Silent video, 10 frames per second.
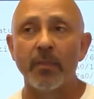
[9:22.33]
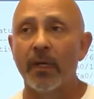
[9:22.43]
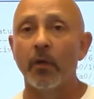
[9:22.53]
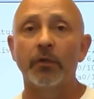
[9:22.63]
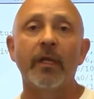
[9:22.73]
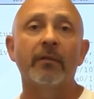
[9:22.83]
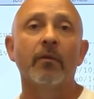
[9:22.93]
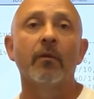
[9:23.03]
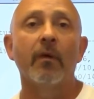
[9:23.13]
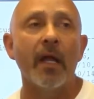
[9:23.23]
But in order to get
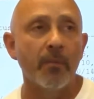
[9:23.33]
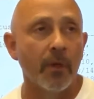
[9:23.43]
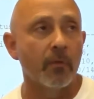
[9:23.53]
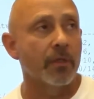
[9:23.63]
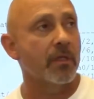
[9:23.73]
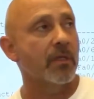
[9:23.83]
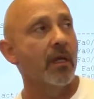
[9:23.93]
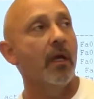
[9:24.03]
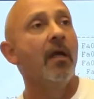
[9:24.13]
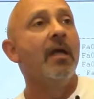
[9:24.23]
to the grade book, which is in
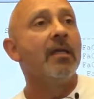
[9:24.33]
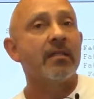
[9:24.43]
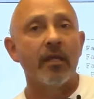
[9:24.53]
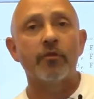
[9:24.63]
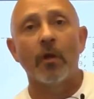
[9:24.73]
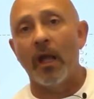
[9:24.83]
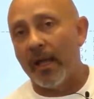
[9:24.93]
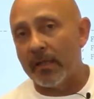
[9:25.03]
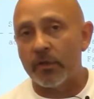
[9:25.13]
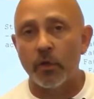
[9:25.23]
a
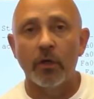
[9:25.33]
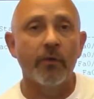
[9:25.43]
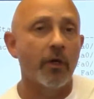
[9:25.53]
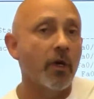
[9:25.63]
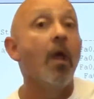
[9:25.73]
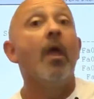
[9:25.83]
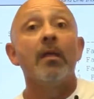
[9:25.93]
centralized server